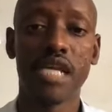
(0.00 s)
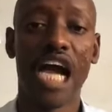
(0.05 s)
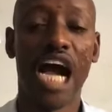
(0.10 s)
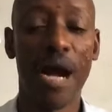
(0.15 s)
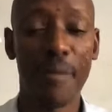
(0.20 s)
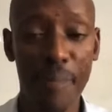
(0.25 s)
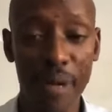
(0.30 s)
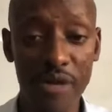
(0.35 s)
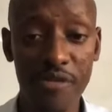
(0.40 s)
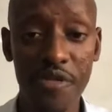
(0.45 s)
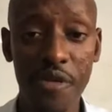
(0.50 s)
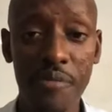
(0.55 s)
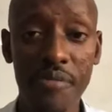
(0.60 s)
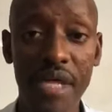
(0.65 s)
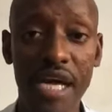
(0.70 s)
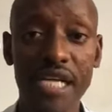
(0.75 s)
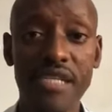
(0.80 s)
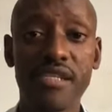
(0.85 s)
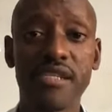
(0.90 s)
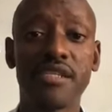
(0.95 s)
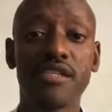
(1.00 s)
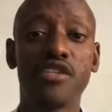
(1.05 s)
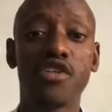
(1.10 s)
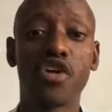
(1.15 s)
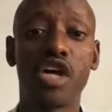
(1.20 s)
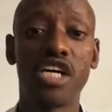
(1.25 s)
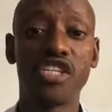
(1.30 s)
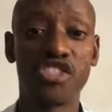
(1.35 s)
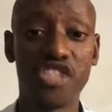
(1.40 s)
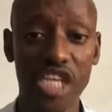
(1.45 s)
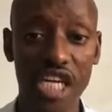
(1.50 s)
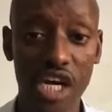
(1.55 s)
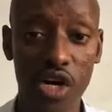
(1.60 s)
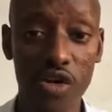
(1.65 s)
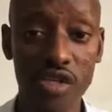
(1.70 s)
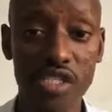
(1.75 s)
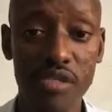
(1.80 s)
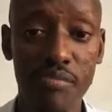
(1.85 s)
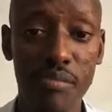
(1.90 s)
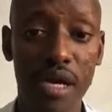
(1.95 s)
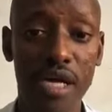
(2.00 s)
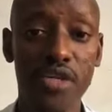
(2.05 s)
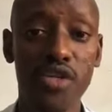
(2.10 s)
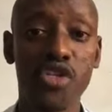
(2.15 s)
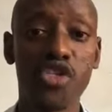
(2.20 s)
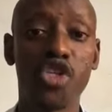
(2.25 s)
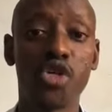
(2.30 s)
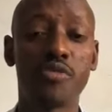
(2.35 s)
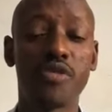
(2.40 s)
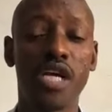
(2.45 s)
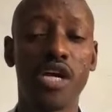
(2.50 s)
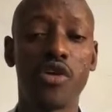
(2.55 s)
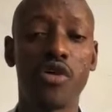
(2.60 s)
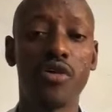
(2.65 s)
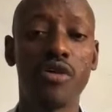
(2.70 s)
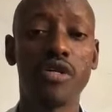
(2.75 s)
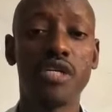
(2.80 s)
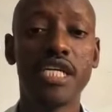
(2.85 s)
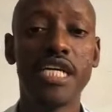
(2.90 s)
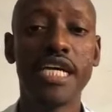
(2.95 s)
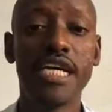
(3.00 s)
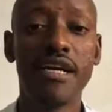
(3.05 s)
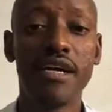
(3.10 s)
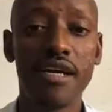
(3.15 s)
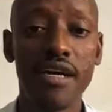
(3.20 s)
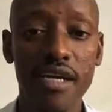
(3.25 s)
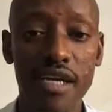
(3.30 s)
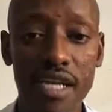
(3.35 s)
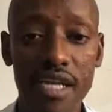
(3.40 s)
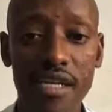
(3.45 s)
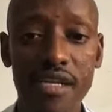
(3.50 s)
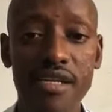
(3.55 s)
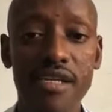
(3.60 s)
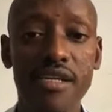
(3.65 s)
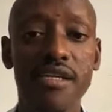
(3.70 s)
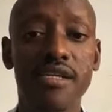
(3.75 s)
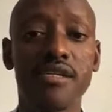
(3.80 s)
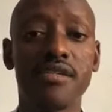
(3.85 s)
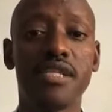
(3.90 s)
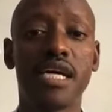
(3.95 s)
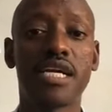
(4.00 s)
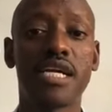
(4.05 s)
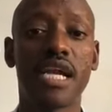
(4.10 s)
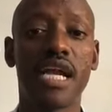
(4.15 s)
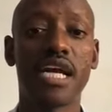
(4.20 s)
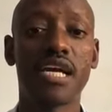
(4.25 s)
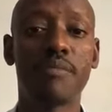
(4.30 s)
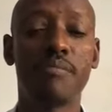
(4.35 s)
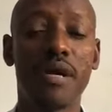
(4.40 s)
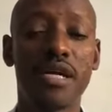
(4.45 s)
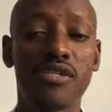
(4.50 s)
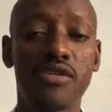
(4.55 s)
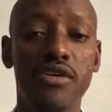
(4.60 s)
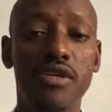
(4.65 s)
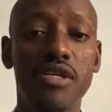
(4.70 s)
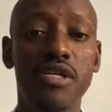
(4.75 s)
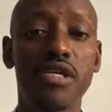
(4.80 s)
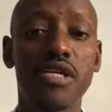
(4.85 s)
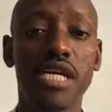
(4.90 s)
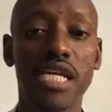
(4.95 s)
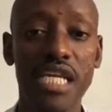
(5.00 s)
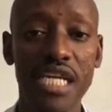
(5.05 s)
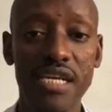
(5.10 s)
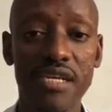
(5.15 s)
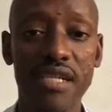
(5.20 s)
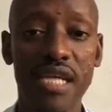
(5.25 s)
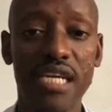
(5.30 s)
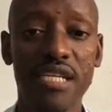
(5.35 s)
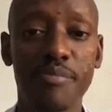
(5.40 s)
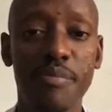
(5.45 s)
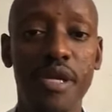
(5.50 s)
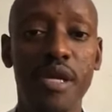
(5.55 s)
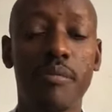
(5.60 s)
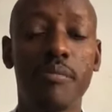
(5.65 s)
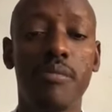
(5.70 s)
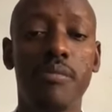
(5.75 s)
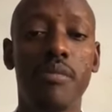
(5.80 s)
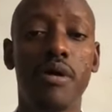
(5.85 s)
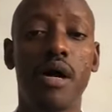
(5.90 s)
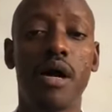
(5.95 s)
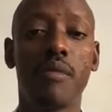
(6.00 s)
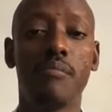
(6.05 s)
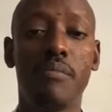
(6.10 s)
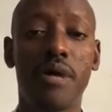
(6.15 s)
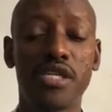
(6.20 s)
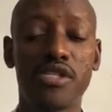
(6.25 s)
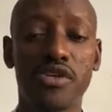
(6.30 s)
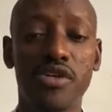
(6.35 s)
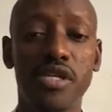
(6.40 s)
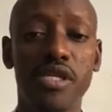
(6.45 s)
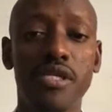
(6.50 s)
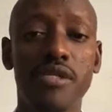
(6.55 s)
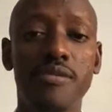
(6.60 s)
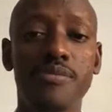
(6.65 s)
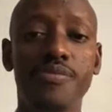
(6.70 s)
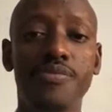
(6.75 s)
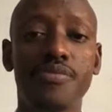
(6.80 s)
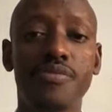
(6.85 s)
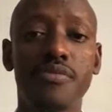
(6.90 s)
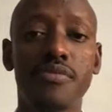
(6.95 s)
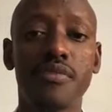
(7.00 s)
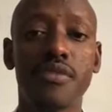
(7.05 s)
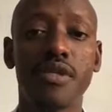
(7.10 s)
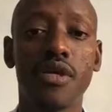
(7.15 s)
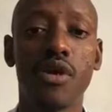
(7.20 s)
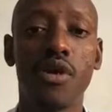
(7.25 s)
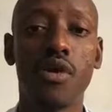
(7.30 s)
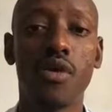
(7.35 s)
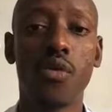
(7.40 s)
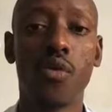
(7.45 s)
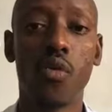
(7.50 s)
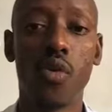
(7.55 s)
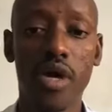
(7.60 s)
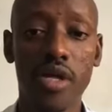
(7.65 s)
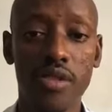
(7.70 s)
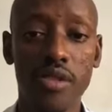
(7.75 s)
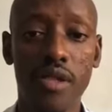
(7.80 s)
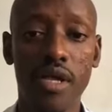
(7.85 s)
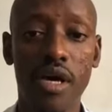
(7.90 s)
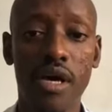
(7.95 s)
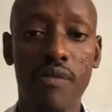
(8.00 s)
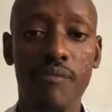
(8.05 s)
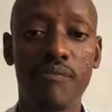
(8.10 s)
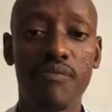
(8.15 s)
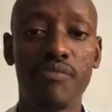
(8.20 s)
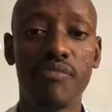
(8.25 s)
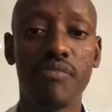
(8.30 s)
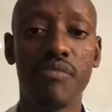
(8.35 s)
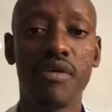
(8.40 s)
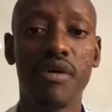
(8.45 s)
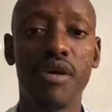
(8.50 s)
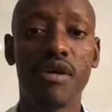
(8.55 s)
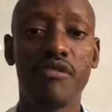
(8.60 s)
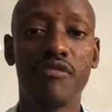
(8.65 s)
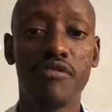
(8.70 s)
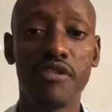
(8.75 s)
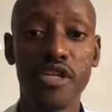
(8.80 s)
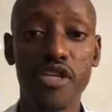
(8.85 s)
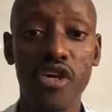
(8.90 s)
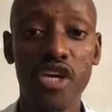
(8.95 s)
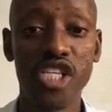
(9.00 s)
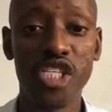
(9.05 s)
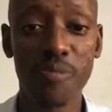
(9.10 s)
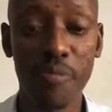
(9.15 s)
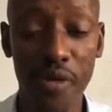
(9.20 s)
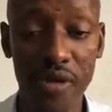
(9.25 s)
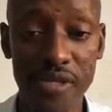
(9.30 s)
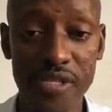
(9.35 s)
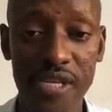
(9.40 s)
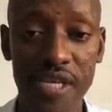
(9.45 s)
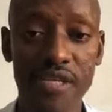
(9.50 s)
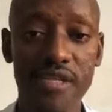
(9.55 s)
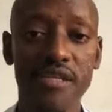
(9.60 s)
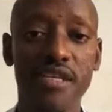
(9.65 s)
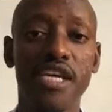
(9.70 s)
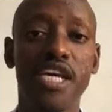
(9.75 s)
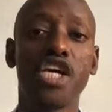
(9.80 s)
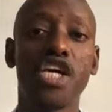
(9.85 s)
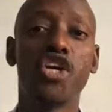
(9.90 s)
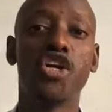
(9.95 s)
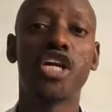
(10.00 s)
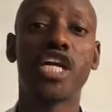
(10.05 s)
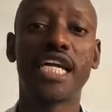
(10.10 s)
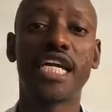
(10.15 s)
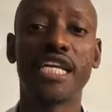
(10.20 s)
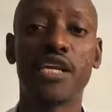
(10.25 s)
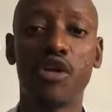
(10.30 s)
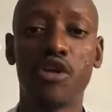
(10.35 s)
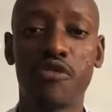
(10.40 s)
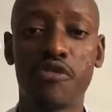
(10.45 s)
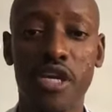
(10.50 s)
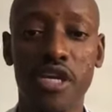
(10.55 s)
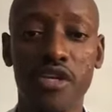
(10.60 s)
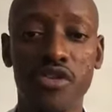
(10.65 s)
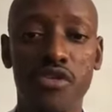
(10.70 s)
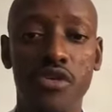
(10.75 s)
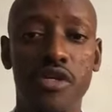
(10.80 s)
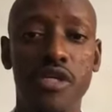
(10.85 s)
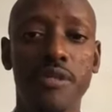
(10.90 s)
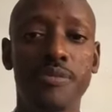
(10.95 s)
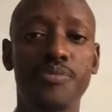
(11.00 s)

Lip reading: Apart from that, you can check out my YouTube channel. Click that like button, click that bell button. When the video is posted, you'll get a notification.